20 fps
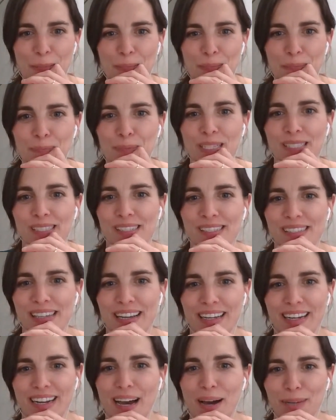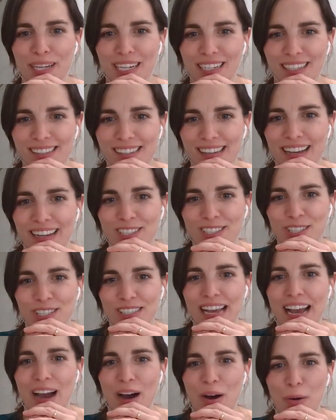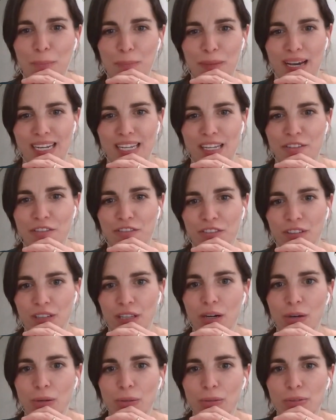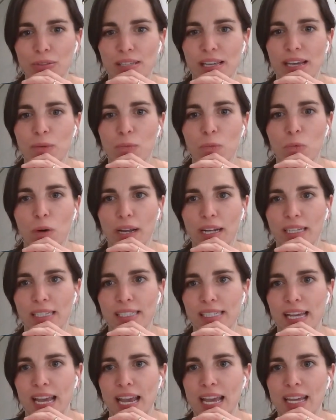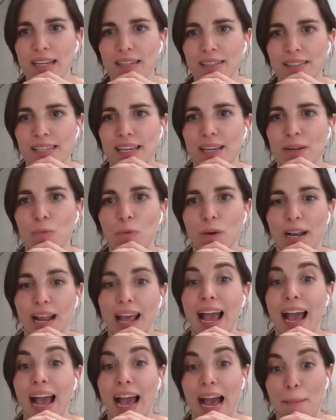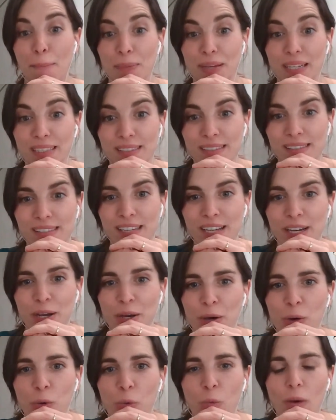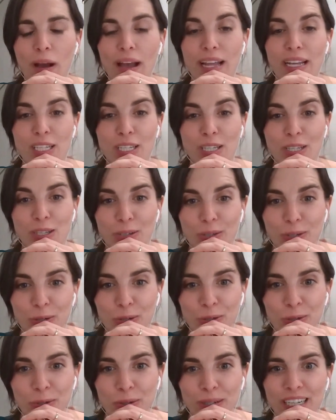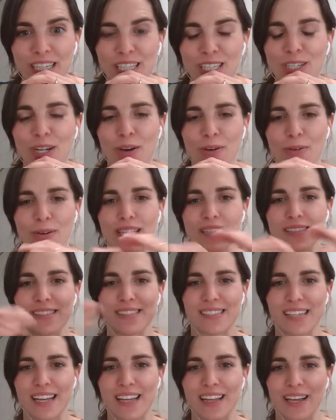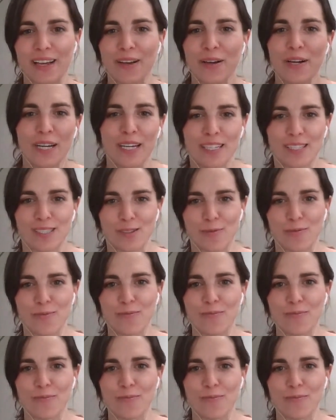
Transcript: business economics, like just how money flows and what it takes and what happens when instead, like, so